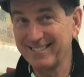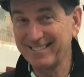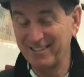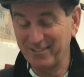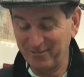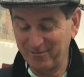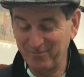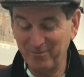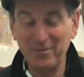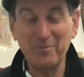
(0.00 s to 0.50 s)

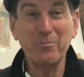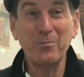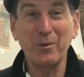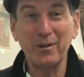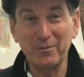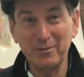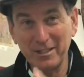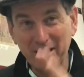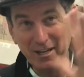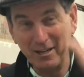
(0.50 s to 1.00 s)
So
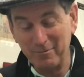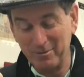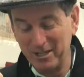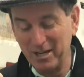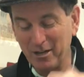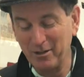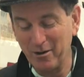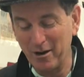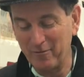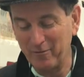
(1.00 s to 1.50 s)

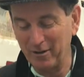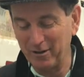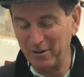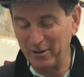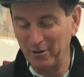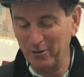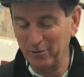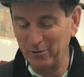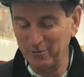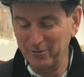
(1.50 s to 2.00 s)
take off on
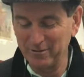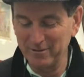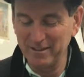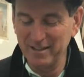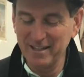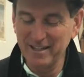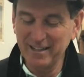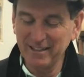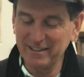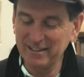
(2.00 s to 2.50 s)
the old
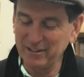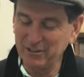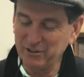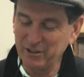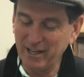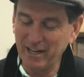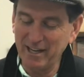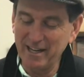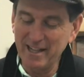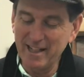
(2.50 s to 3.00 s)

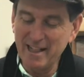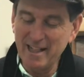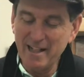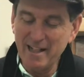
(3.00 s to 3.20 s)
cliche.